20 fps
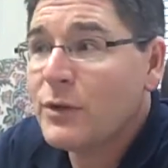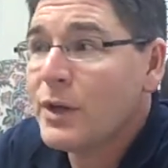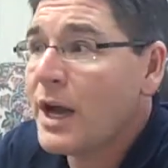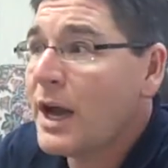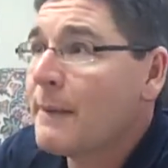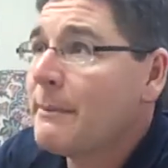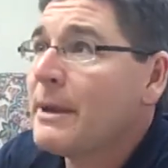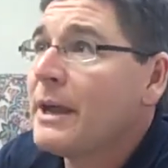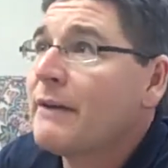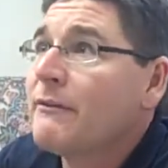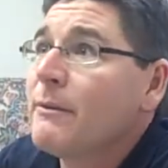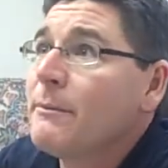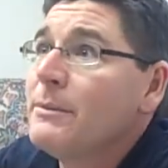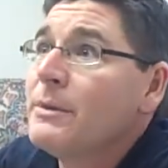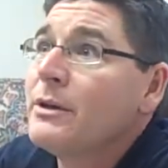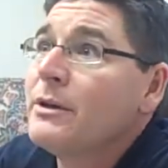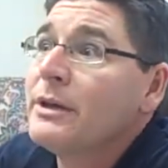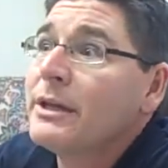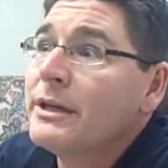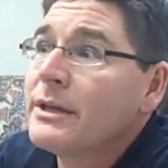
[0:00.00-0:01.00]
I may have $1
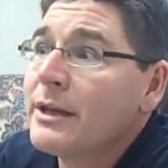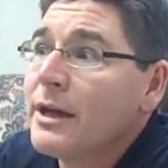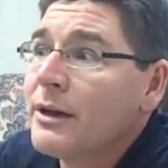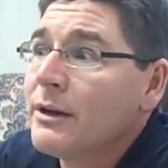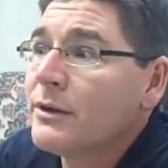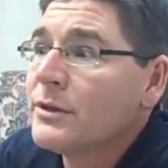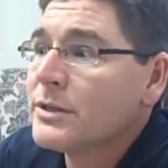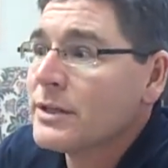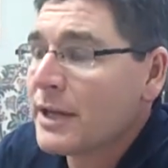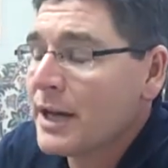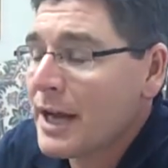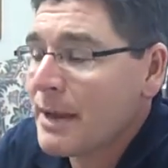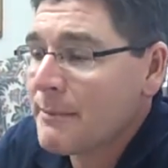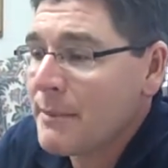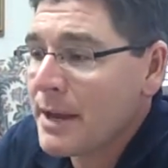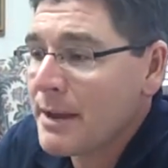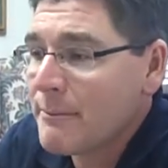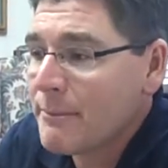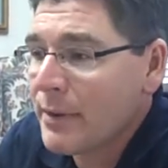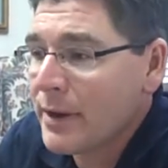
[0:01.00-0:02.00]
million and I
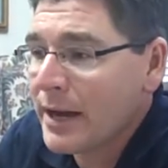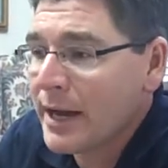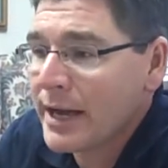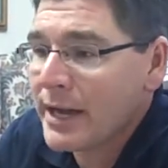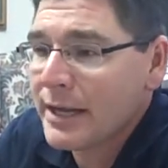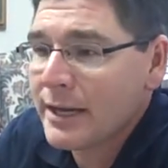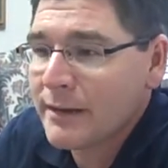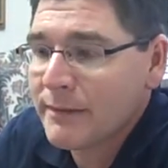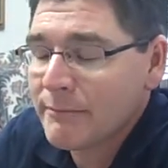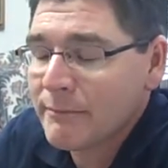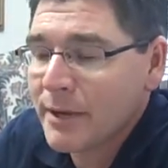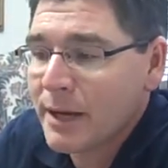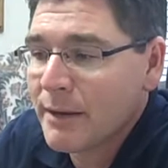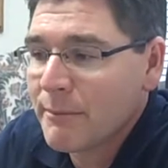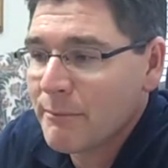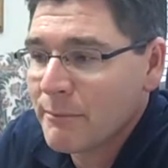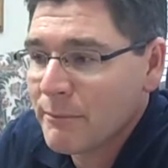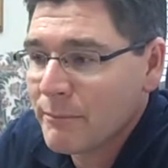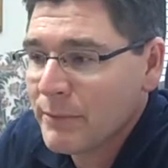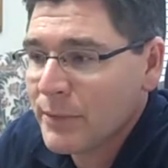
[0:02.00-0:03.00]
may buy a $1
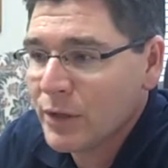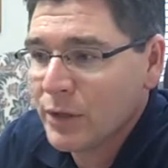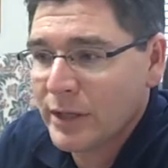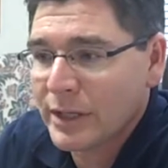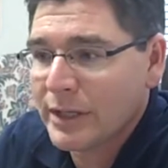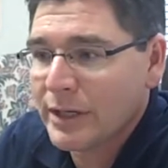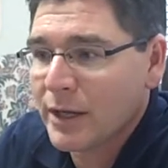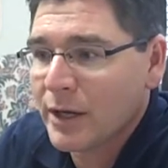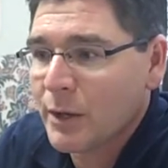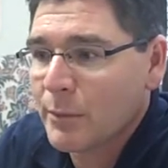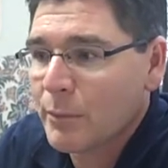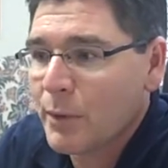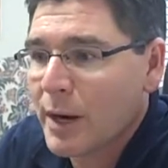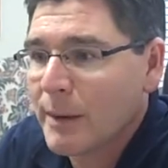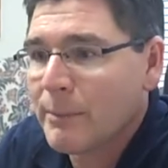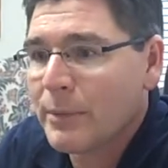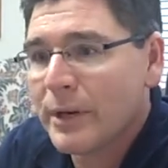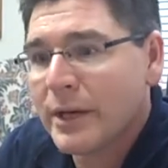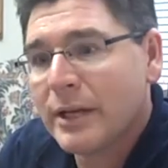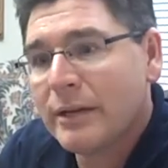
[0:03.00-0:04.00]
million
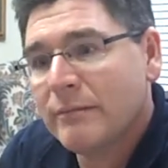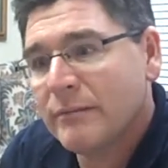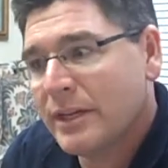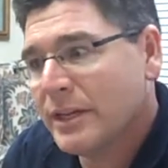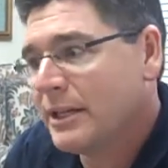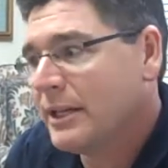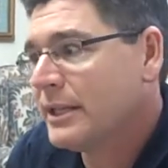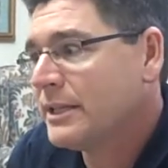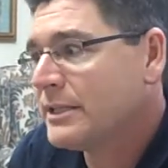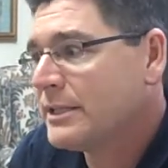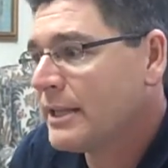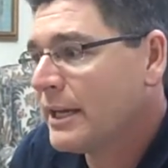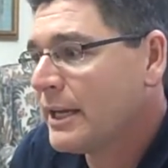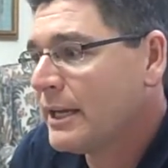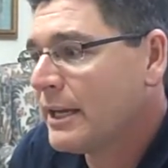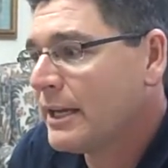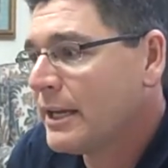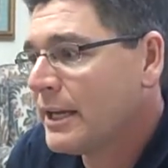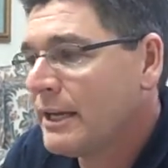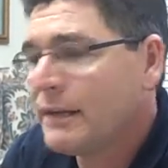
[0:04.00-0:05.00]
property, and let's say
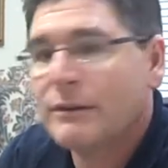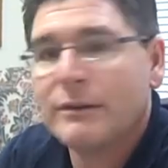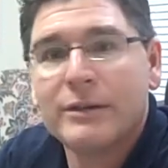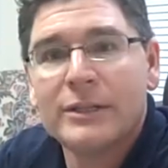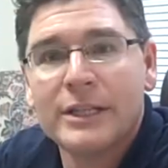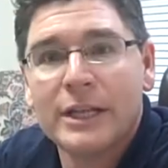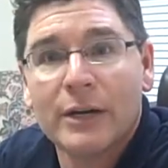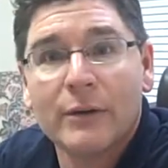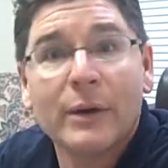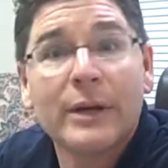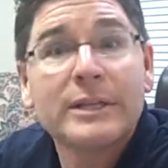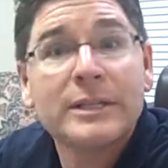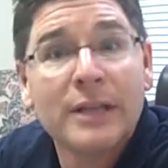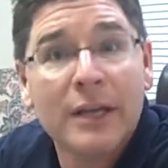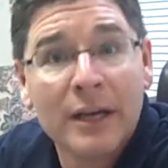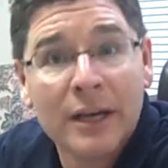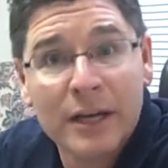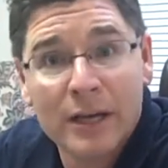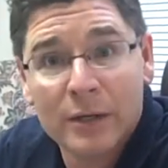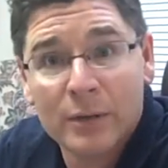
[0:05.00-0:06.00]
it generates
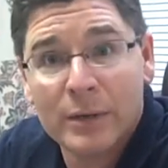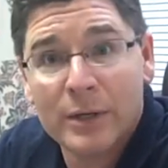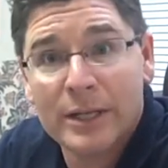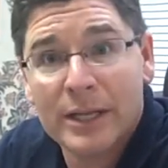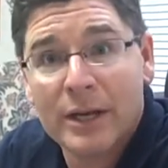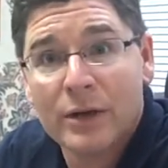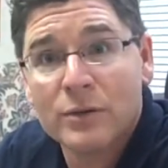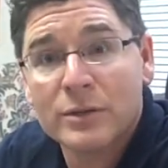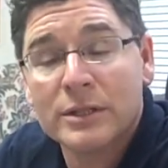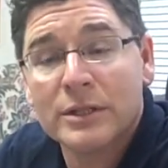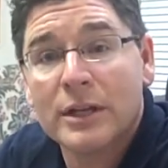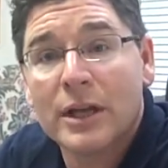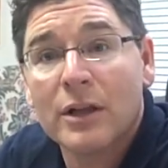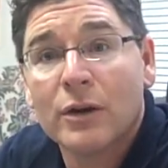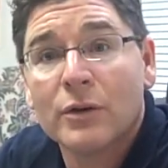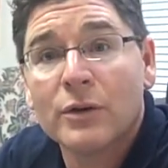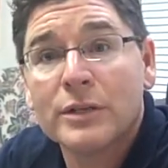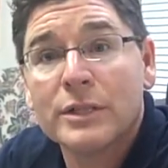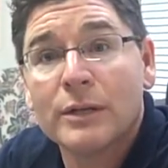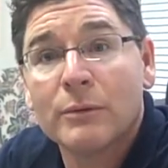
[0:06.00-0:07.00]

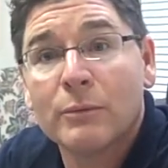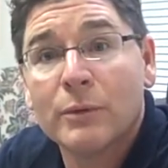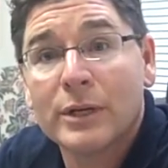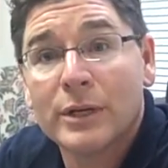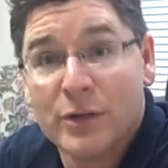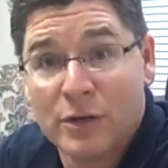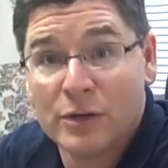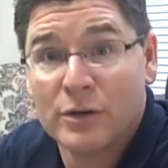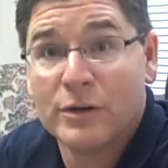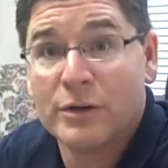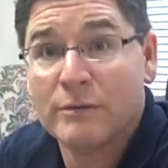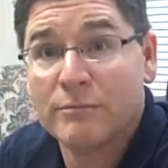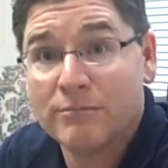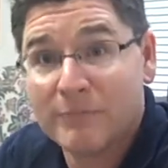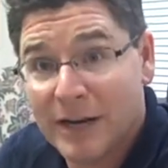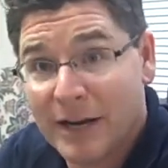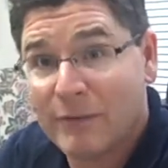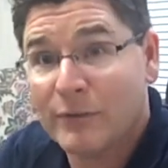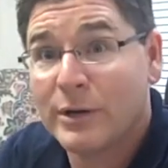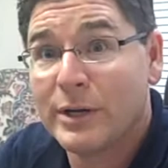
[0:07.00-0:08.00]
$100,000 in return
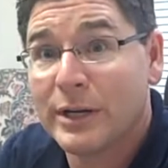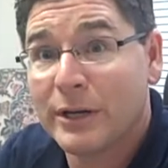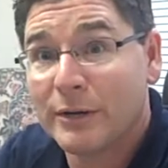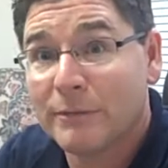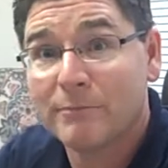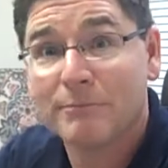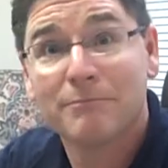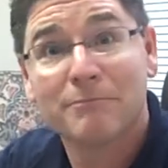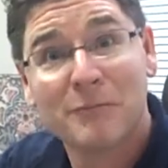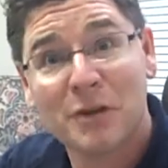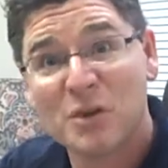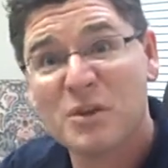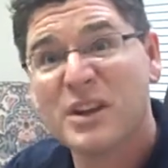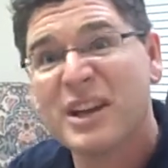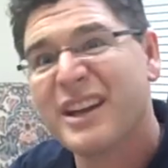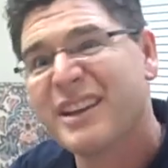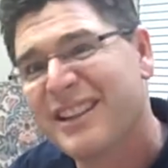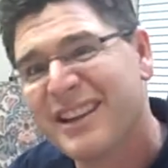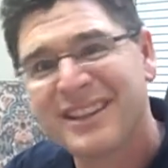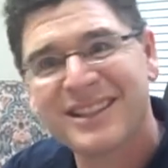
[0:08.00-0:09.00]
every year.
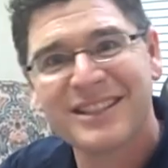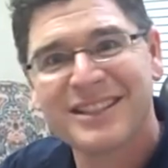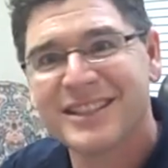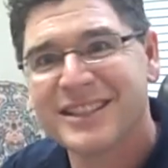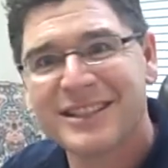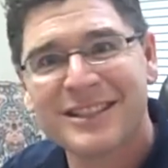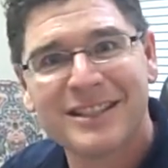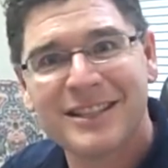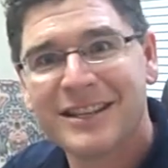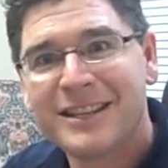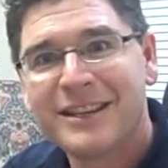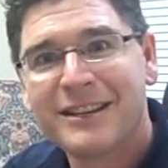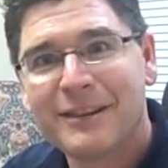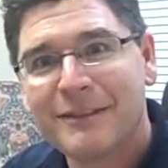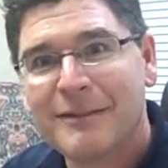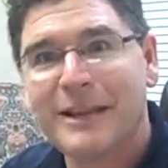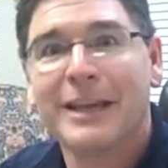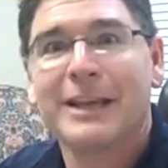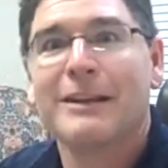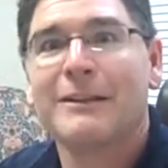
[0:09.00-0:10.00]
Okay, that's just
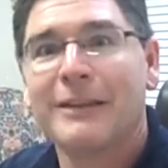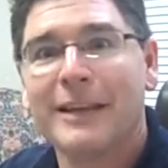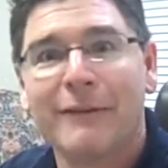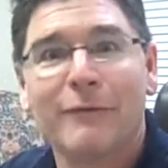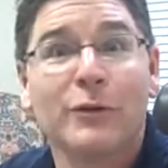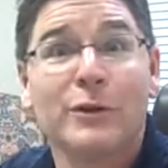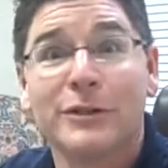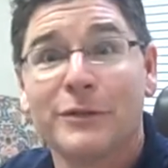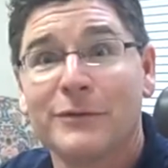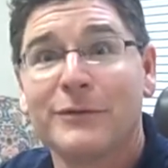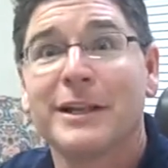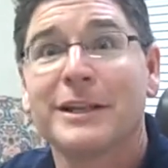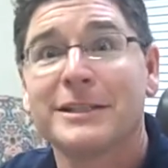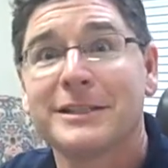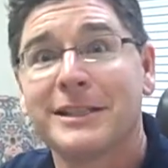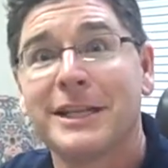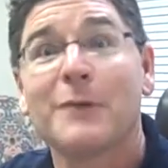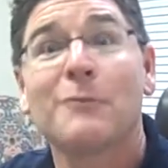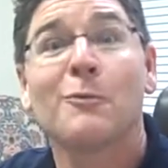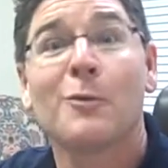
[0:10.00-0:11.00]
like leverage of, let's
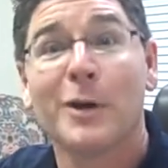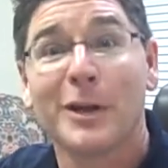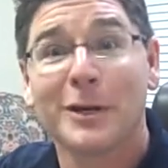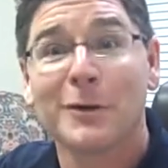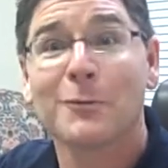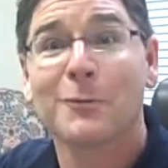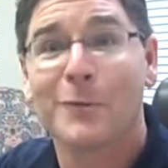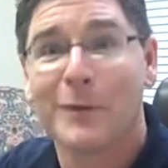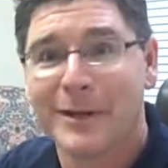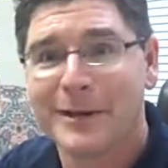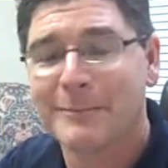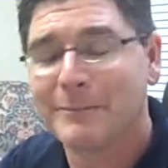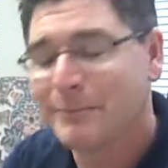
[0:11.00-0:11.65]
say, 1 to 1.